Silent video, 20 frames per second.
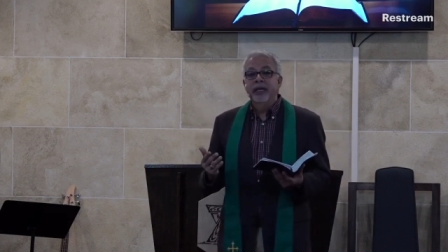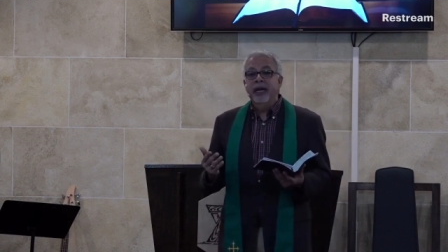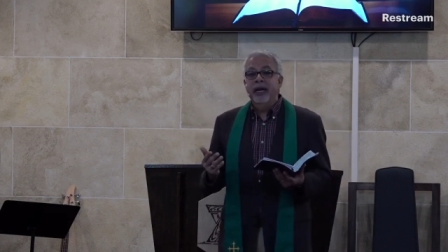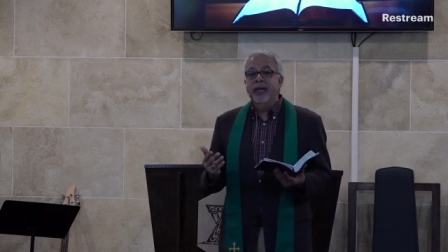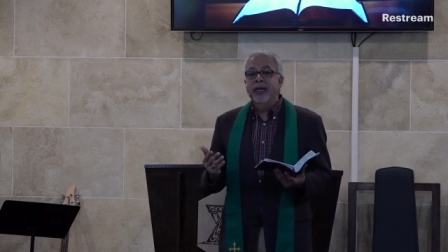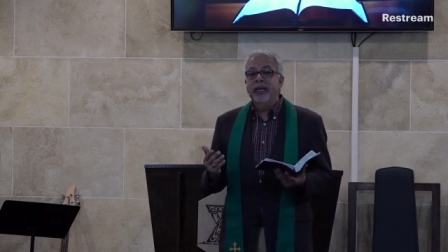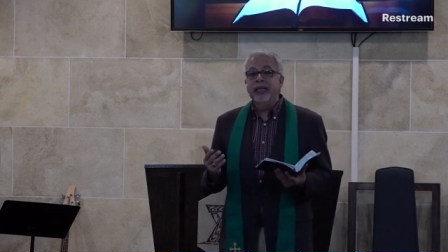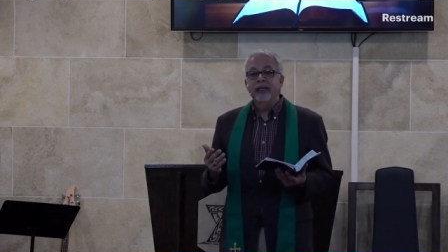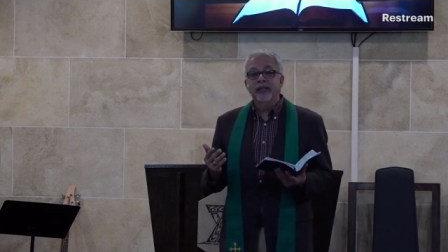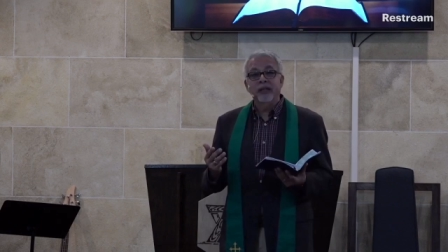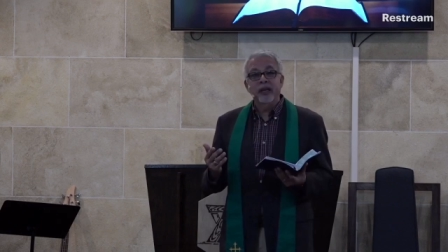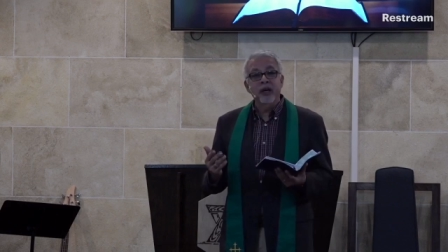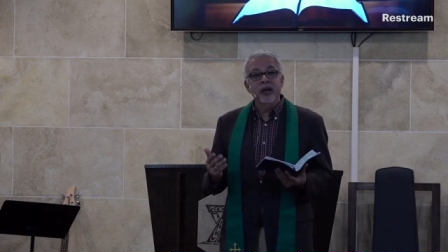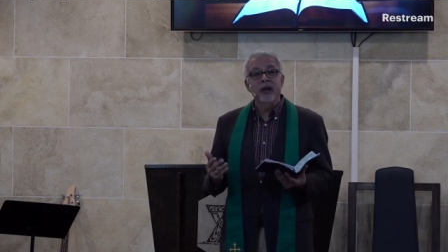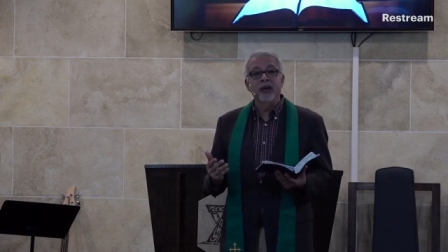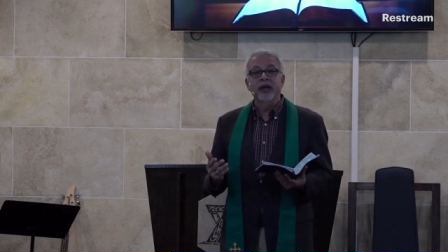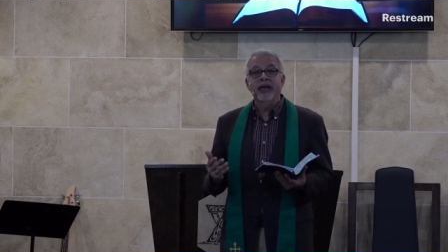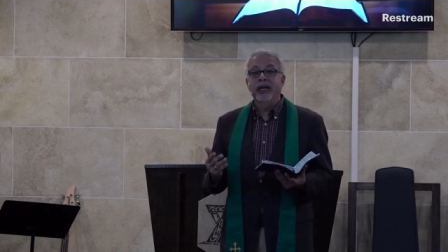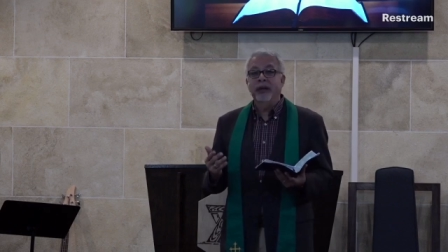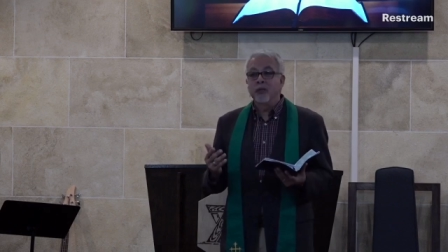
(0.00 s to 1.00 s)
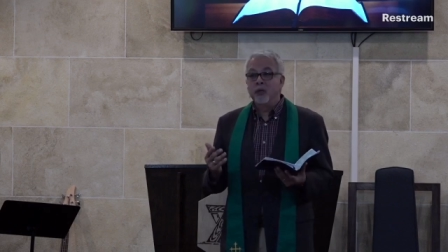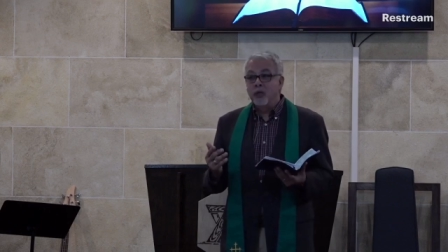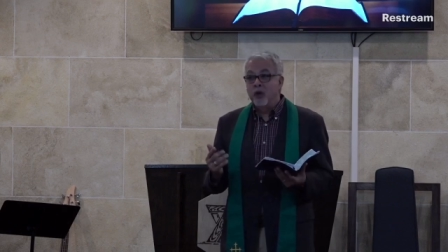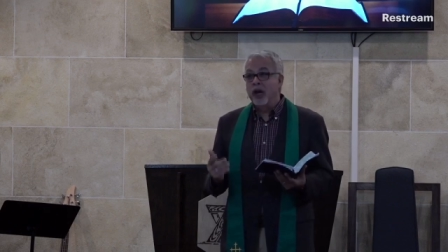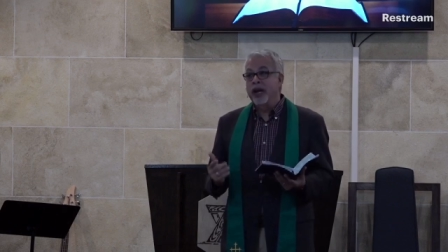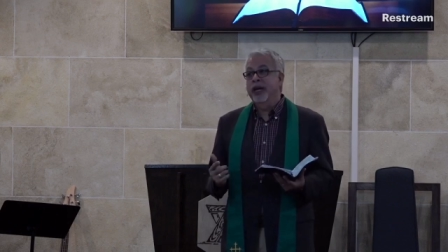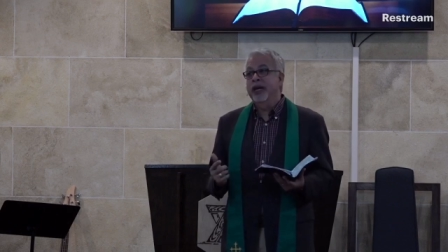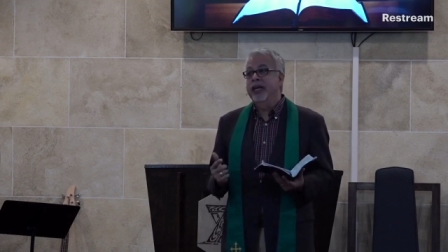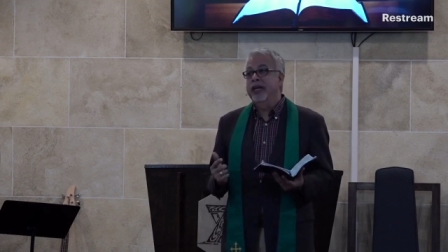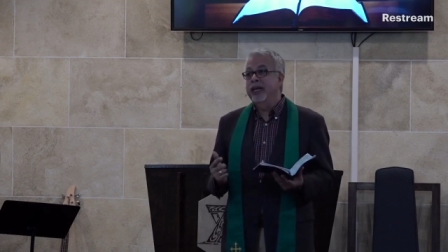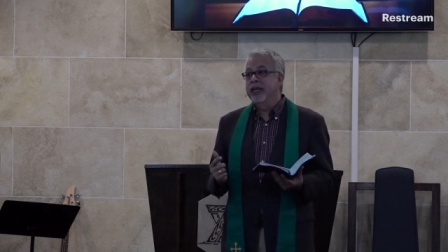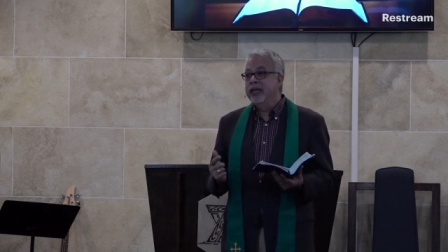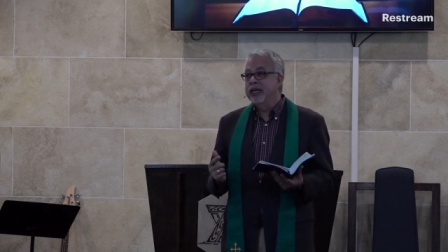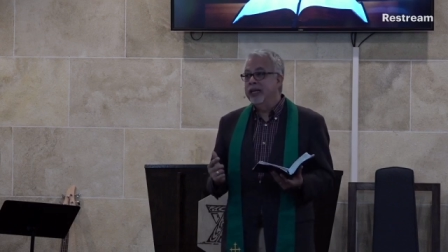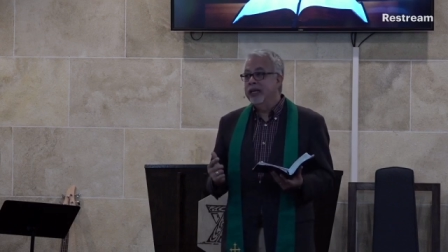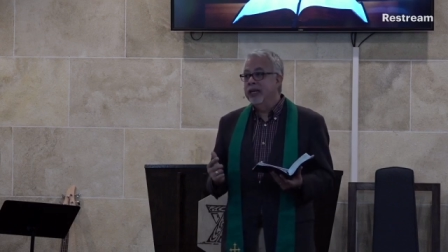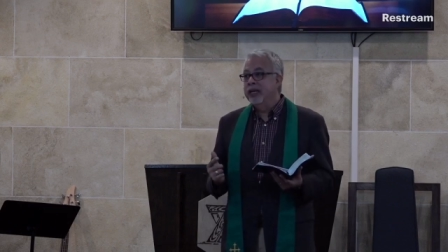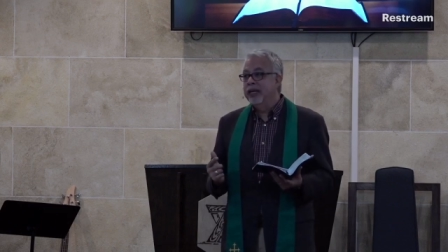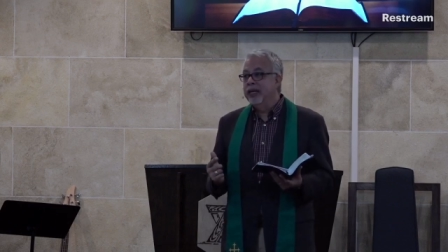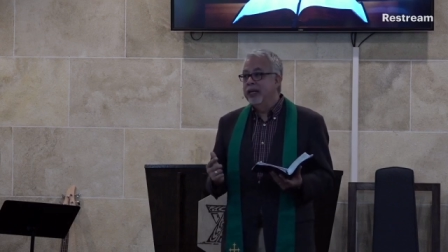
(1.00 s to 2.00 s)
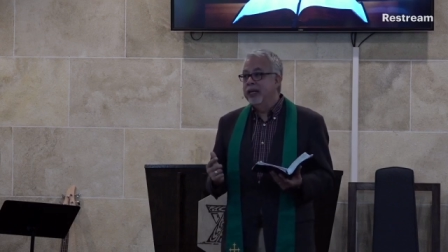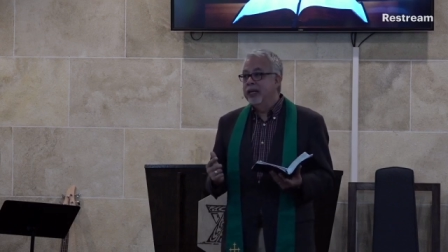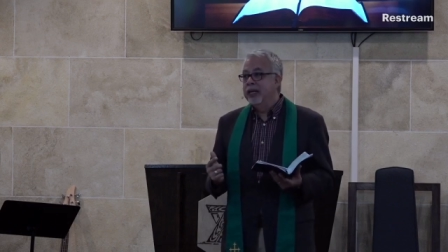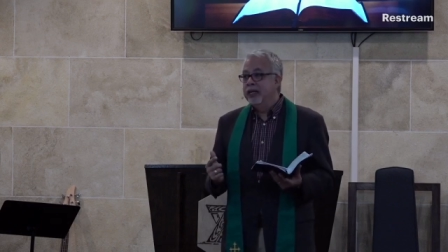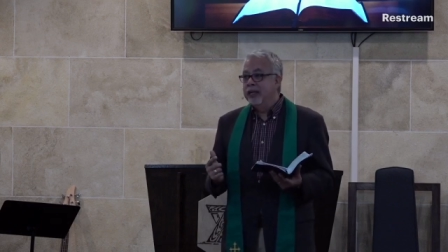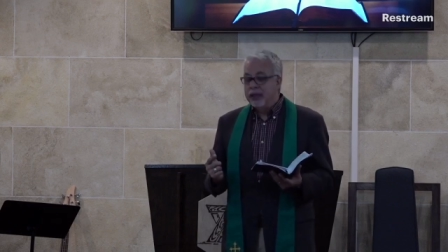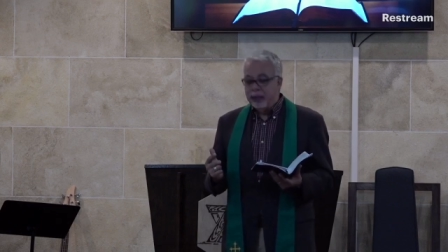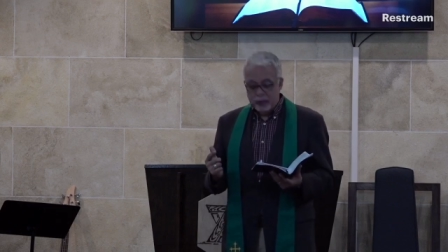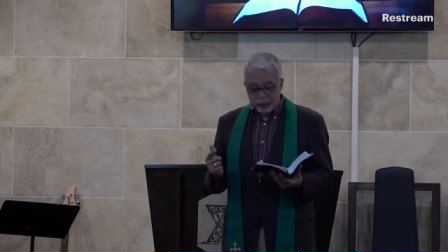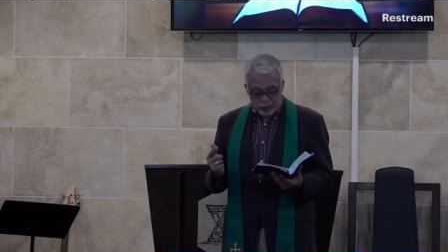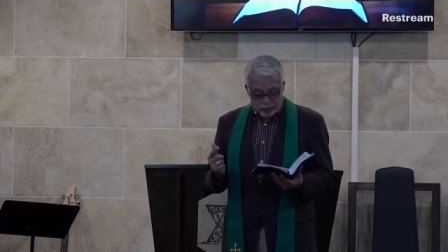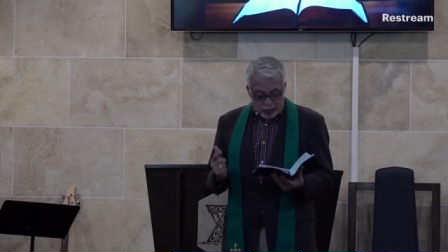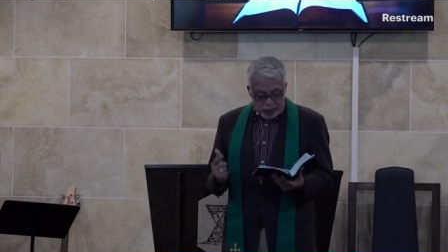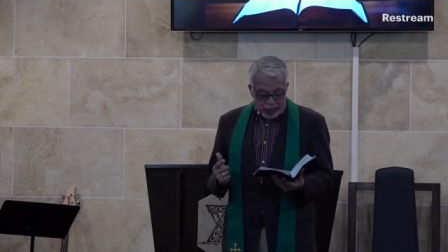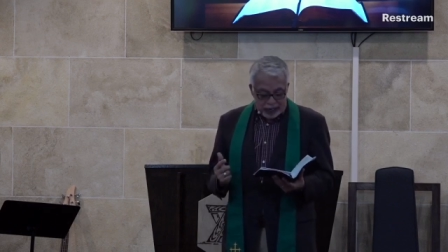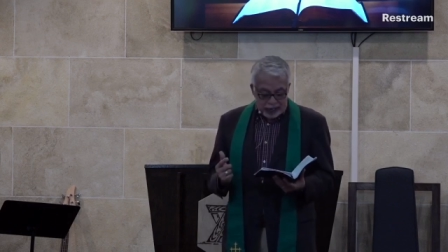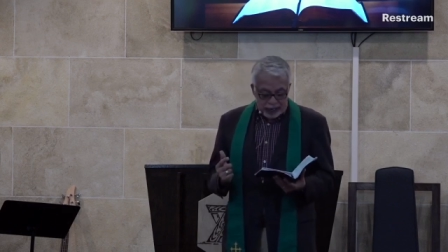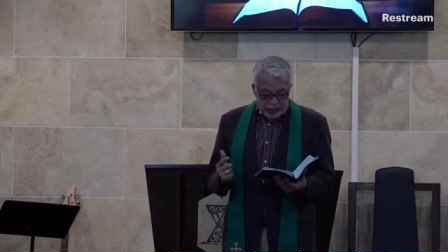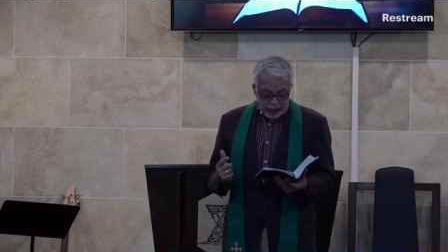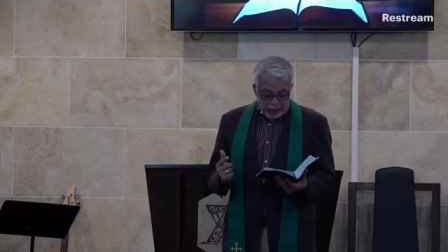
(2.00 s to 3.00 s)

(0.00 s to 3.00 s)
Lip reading: And then turn and run. Run.